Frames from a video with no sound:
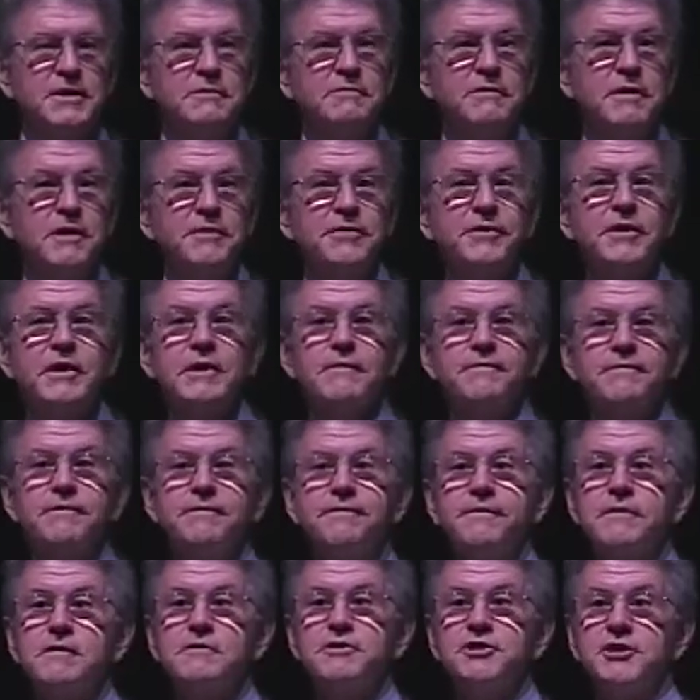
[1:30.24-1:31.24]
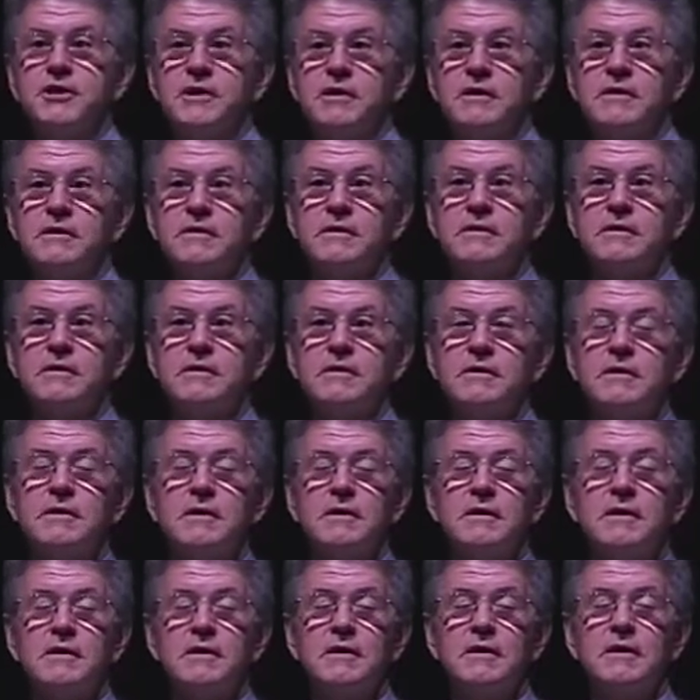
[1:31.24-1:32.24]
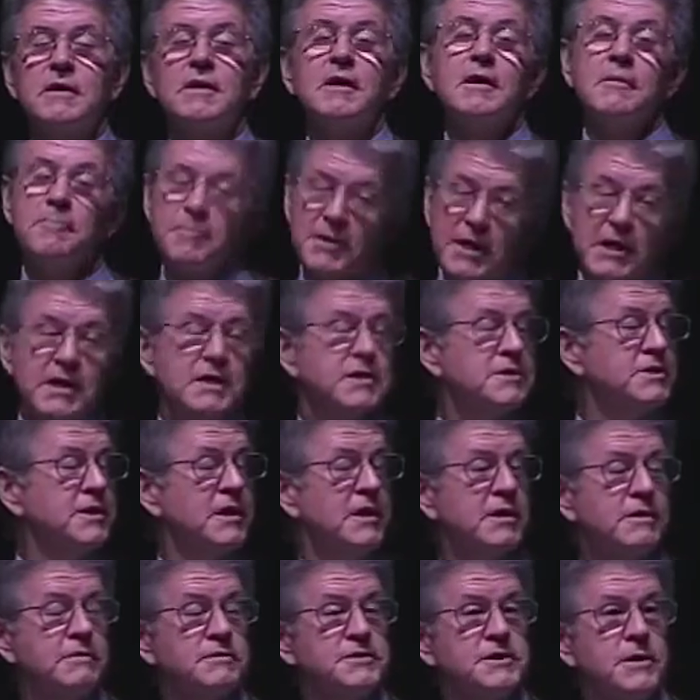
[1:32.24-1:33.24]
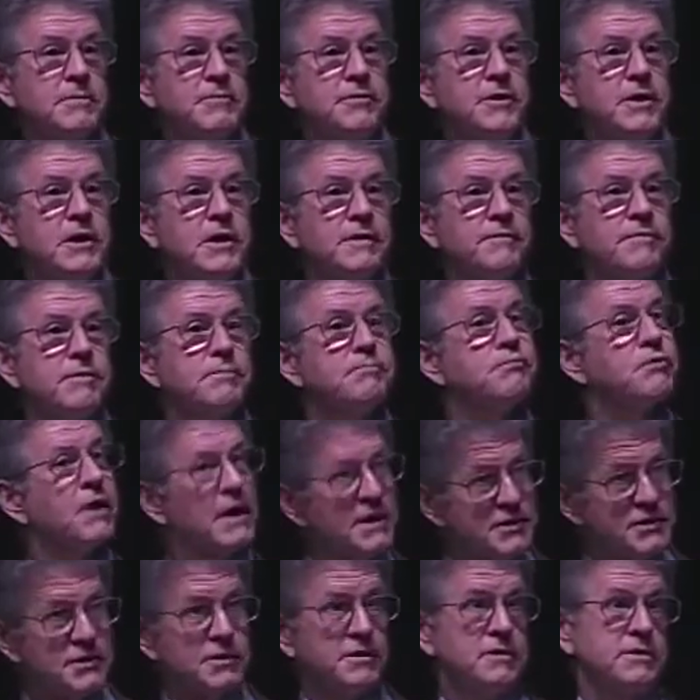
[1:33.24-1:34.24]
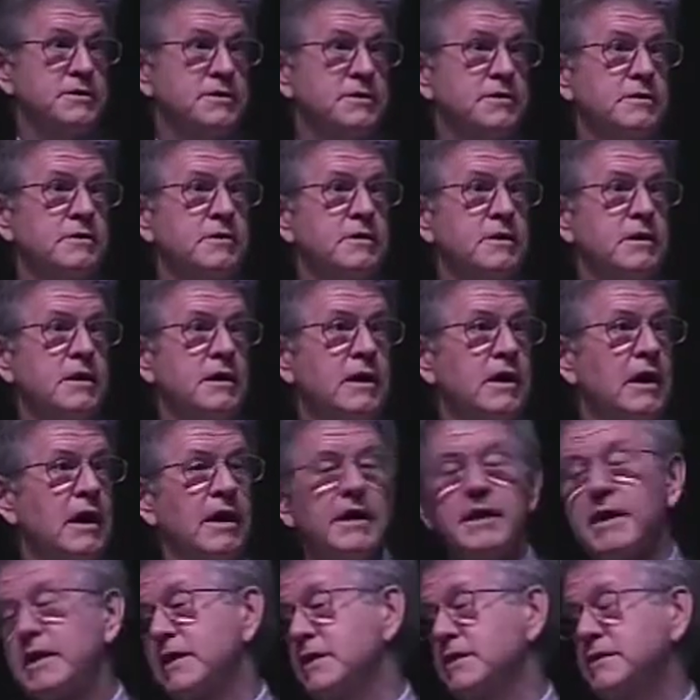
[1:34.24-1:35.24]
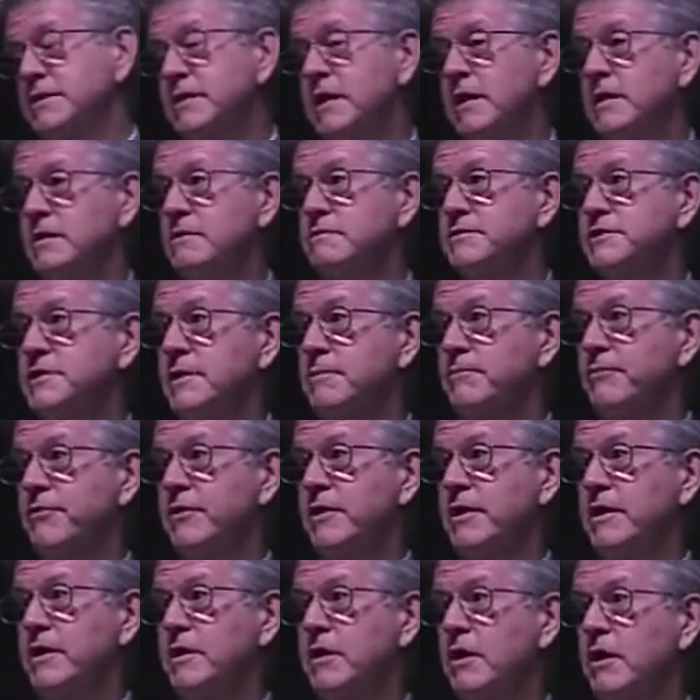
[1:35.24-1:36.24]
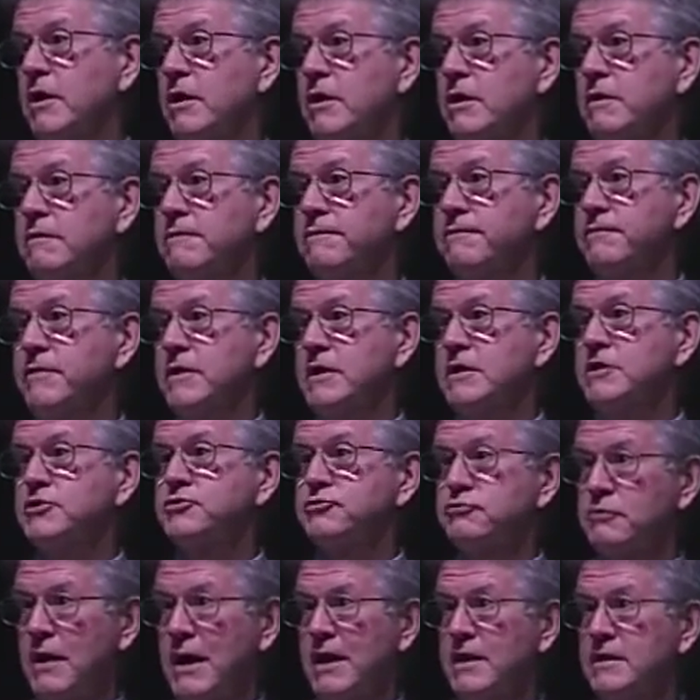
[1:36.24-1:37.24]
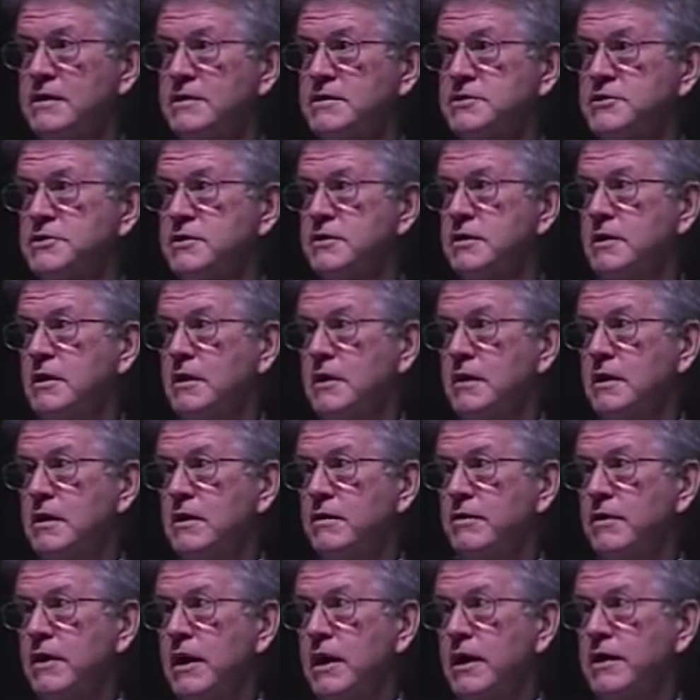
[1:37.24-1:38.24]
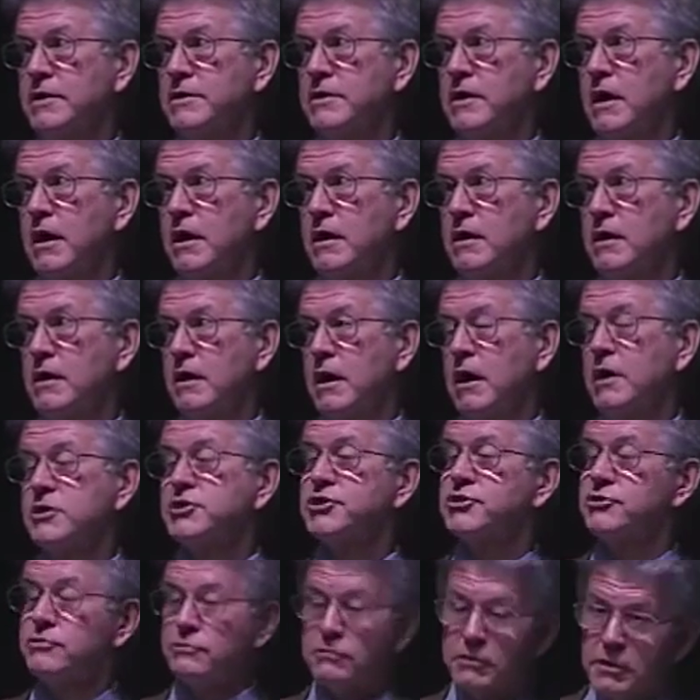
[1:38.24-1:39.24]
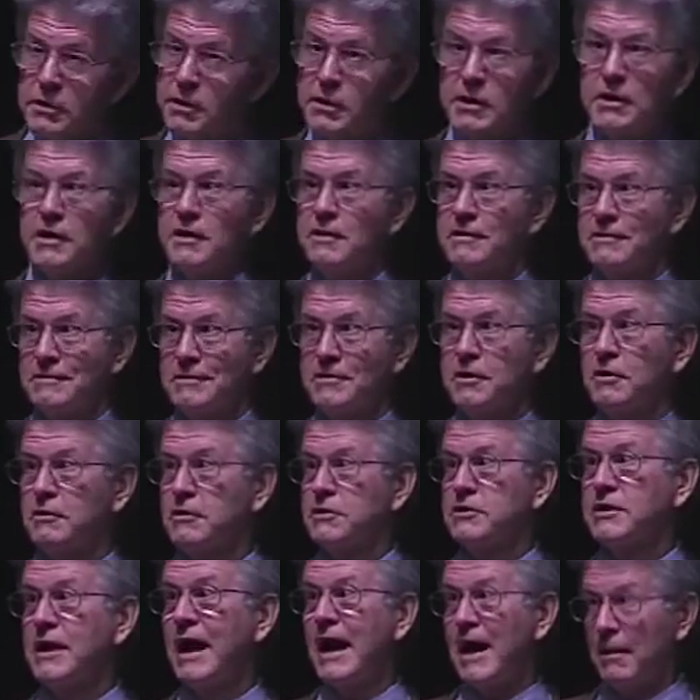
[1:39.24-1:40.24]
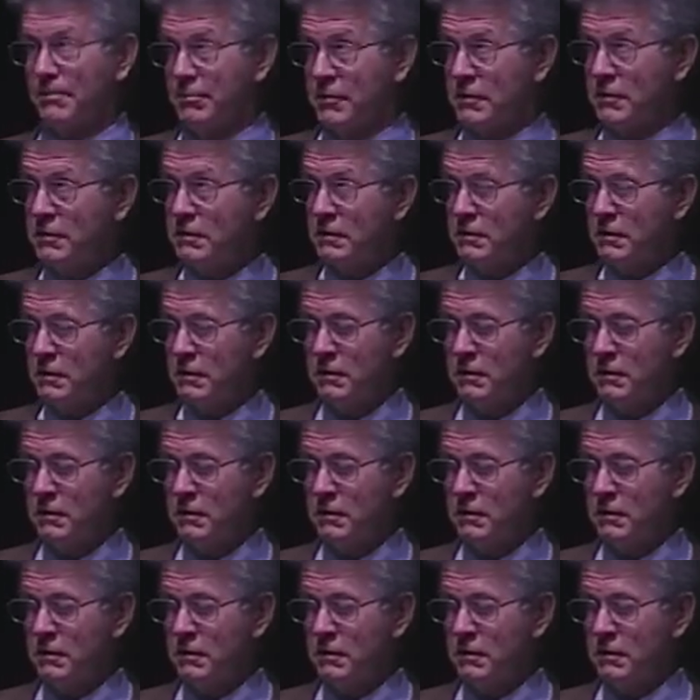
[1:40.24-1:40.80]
you nothing of the future, but I can tell you something of the present, and I can tell you something of the trends that are assuredly going to happen